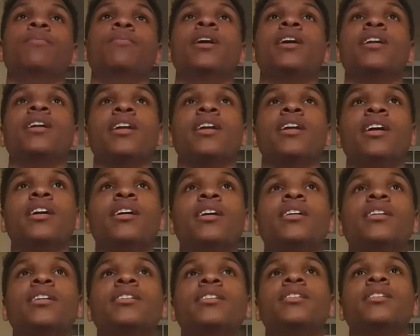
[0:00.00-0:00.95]
But
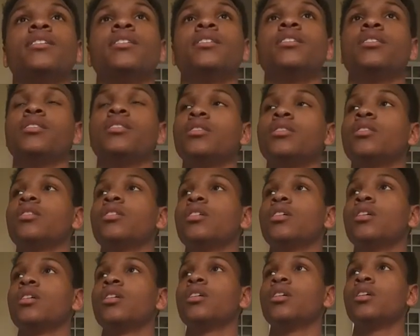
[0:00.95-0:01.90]
uh,
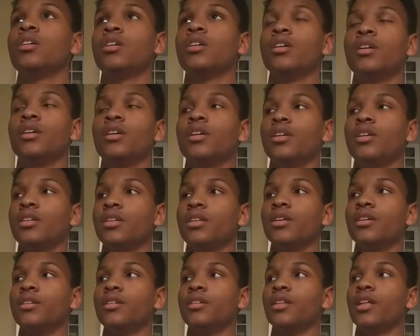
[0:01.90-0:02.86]

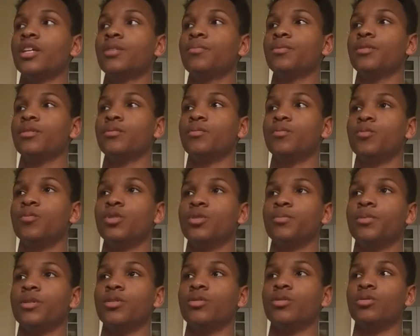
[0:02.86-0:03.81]
yeah, that's been what's
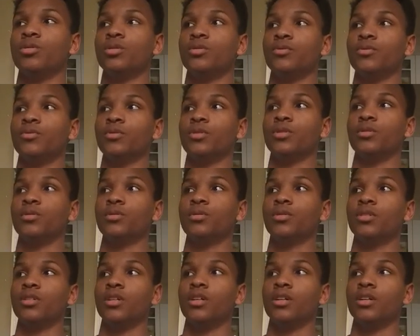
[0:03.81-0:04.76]
been going on for.
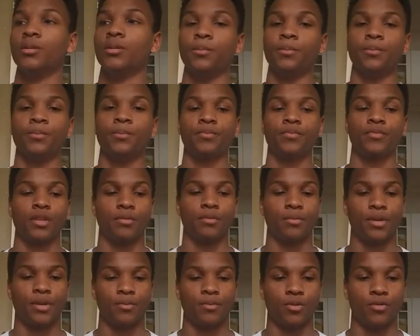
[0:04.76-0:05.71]
Um, I'm gonna
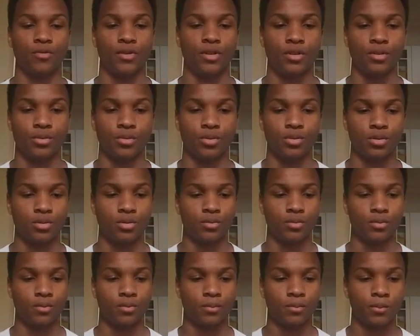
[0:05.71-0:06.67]
make more videos
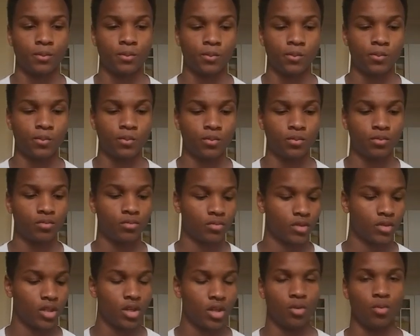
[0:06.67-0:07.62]

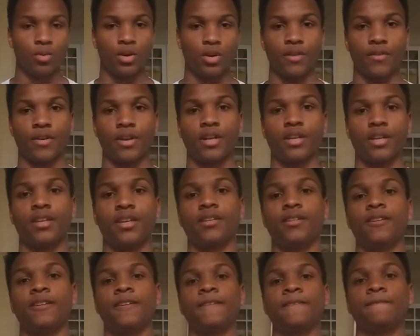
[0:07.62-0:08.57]
whenever I
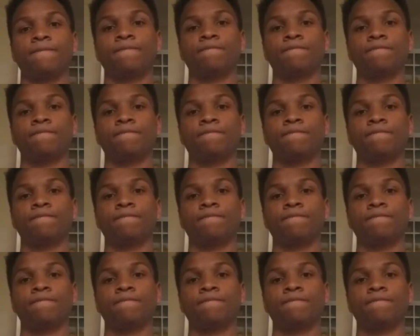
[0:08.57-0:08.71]
can